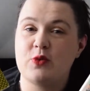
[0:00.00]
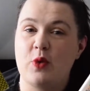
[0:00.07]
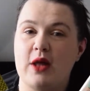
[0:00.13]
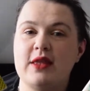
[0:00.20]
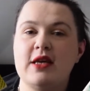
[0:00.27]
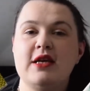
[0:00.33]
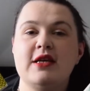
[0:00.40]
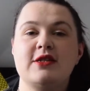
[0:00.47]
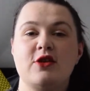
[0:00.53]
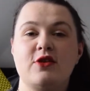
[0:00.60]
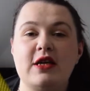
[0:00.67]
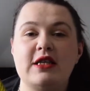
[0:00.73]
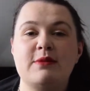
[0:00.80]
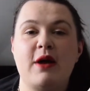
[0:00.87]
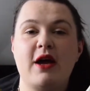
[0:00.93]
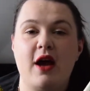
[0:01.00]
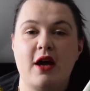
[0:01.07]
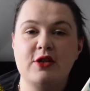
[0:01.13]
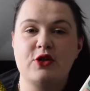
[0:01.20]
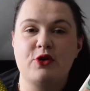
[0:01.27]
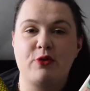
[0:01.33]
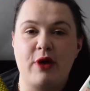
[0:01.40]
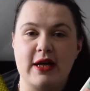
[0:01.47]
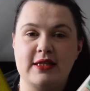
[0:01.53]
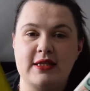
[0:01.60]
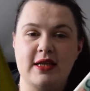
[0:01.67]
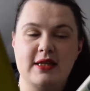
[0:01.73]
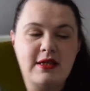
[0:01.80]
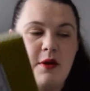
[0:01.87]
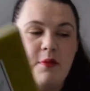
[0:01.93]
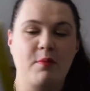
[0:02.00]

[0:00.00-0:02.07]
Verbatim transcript: one. So these are my underrated.